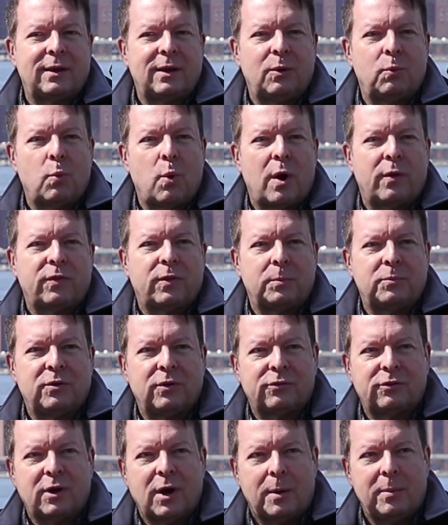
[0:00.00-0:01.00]
Didn't want them
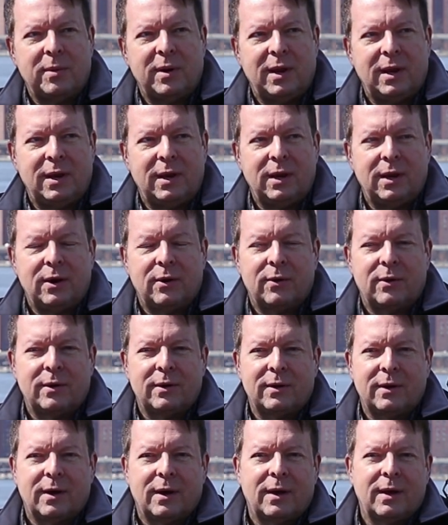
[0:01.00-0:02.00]
just coming in here and